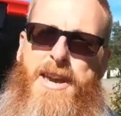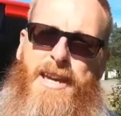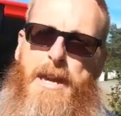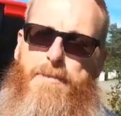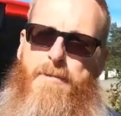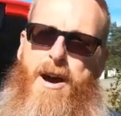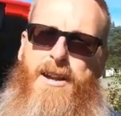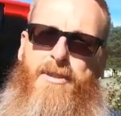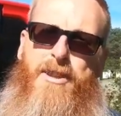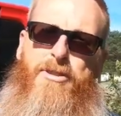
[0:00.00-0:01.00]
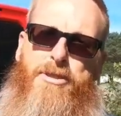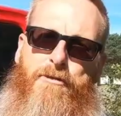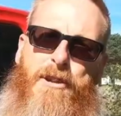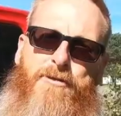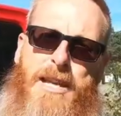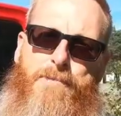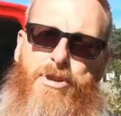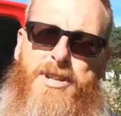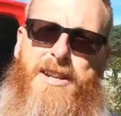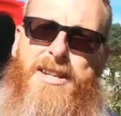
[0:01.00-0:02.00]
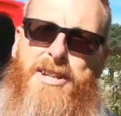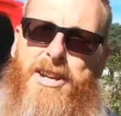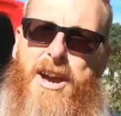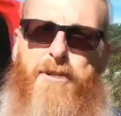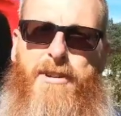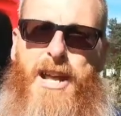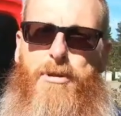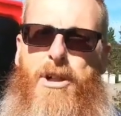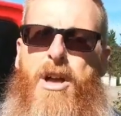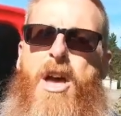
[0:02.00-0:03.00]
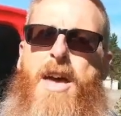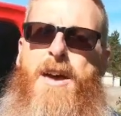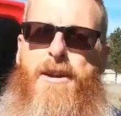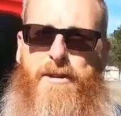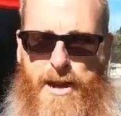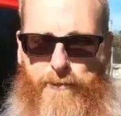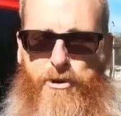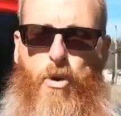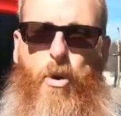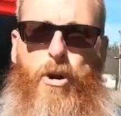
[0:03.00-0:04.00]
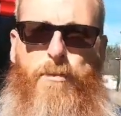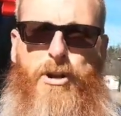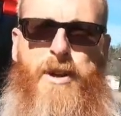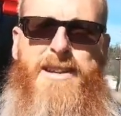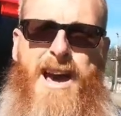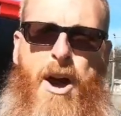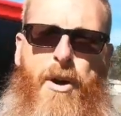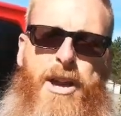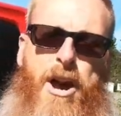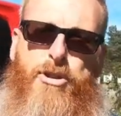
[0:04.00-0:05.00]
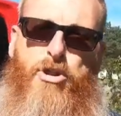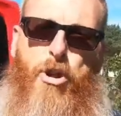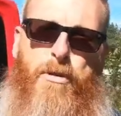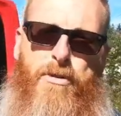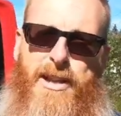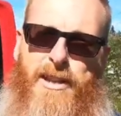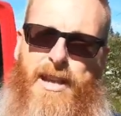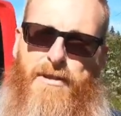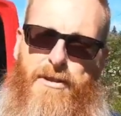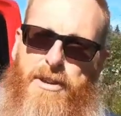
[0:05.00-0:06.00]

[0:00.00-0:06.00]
Keep in mind that there's a fifteen percent discount available if you order between now and October the eleventh.